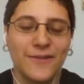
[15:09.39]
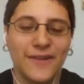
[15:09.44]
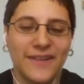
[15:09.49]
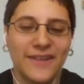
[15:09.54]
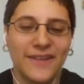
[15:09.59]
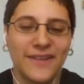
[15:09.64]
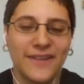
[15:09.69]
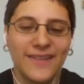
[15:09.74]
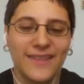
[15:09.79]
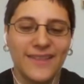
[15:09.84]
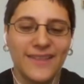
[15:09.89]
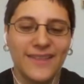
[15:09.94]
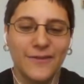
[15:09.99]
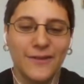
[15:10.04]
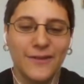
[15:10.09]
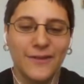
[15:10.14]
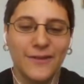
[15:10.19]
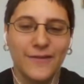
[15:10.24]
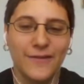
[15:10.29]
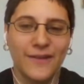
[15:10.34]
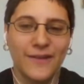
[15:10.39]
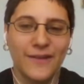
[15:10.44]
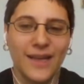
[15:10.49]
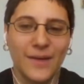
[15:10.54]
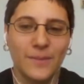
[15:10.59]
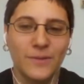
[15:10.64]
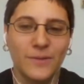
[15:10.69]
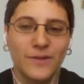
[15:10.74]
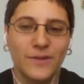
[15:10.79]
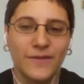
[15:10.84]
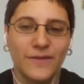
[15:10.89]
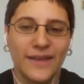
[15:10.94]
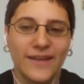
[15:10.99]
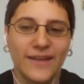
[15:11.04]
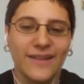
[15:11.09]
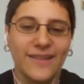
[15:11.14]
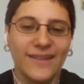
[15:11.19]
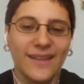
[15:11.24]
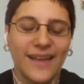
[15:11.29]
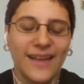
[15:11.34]
at first for the first couple of
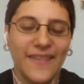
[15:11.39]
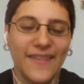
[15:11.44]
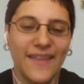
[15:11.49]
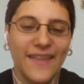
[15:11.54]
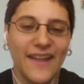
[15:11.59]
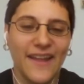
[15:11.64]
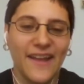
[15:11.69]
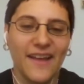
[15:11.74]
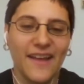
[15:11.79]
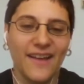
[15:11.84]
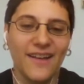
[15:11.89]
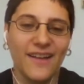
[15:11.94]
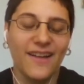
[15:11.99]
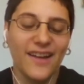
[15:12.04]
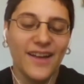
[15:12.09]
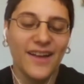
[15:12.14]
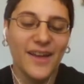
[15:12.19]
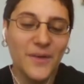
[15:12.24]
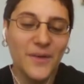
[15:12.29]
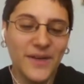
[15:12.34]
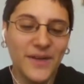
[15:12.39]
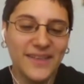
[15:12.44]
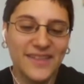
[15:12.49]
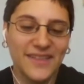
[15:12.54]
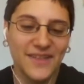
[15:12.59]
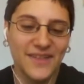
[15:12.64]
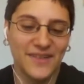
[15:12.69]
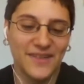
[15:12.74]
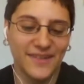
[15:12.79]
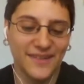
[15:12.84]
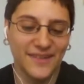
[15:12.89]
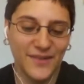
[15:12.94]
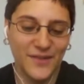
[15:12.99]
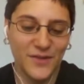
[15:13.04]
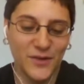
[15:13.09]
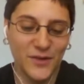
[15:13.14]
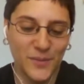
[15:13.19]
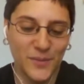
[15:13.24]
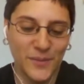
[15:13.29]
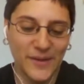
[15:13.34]
years, and then I wanted to go to
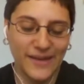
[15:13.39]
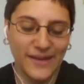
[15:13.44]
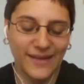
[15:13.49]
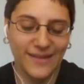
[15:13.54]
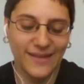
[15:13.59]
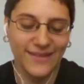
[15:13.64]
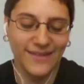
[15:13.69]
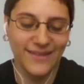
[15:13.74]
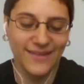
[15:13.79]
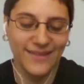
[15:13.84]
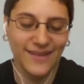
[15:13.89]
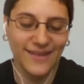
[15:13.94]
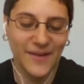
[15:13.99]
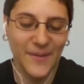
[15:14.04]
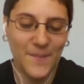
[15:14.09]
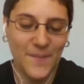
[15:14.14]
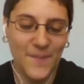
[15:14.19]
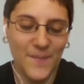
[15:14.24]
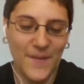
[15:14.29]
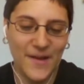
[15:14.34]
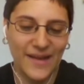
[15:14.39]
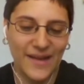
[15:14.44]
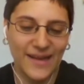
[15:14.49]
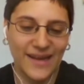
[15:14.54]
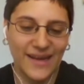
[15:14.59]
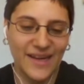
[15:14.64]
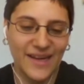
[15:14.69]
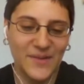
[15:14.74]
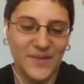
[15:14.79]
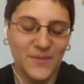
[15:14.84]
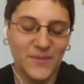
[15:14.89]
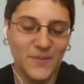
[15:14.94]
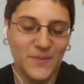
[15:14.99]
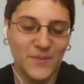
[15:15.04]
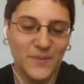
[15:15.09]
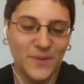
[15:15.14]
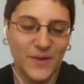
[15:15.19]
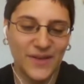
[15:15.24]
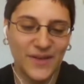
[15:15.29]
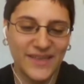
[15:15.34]
school because um, I
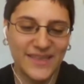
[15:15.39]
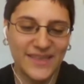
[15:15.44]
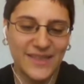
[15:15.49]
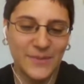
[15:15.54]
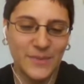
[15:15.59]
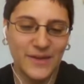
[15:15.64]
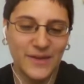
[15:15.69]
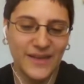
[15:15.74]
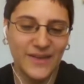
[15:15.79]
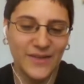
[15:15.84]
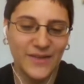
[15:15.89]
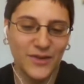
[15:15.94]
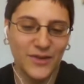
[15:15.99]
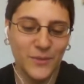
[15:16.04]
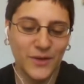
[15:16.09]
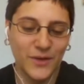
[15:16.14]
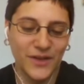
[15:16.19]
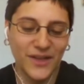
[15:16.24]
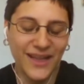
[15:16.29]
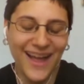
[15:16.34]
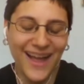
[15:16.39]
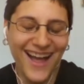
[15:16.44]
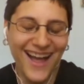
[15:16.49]
wanted to be normal.